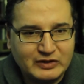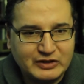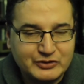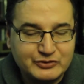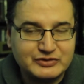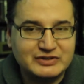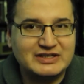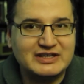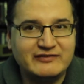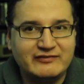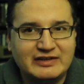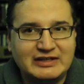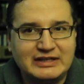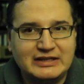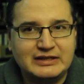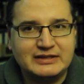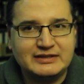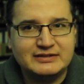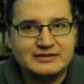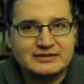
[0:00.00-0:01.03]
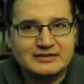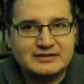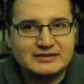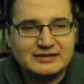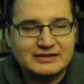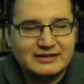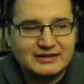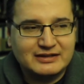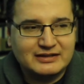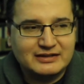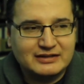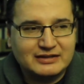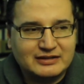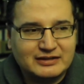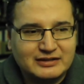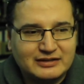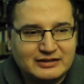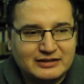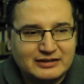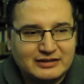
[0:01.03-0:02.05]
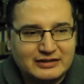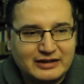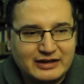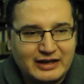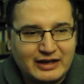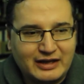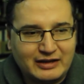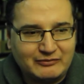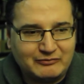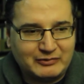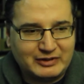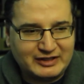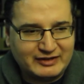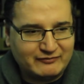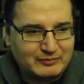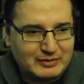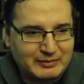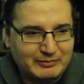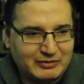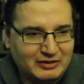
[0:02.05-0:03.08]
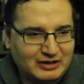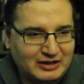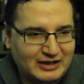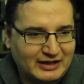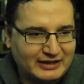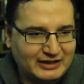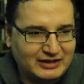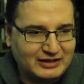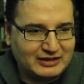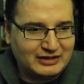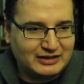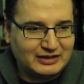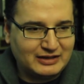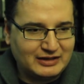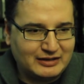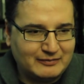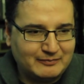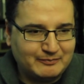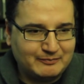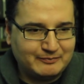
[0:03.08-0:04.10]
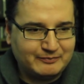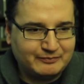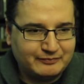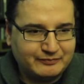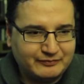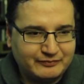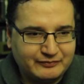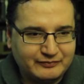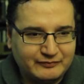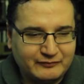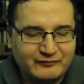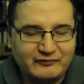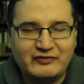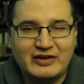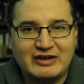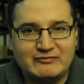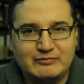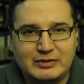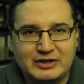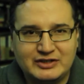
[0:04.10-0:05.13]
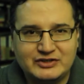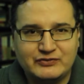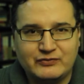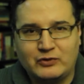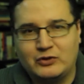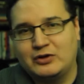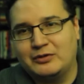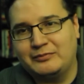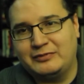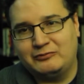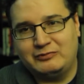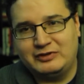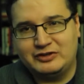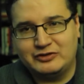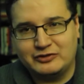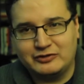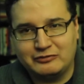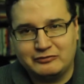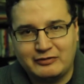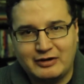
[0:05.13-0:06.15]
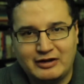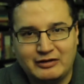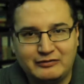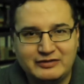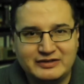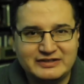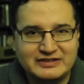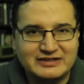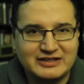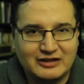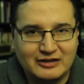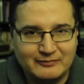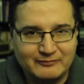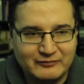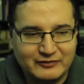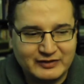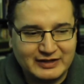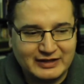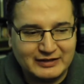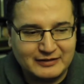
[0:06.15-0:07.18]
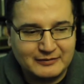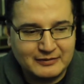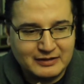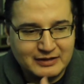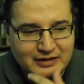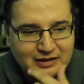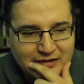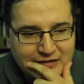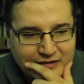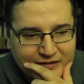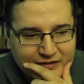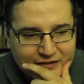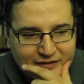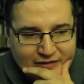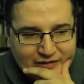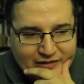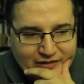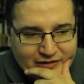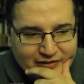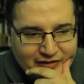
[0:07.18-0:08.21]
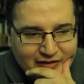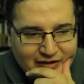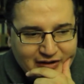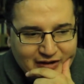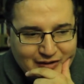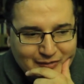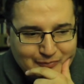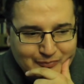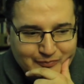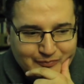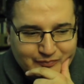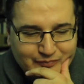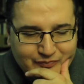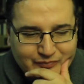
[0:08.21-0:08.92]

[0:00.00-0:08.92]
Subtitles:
used DVDs, and we'd give people like $5 for them, and we'd turn around and sell them for $10.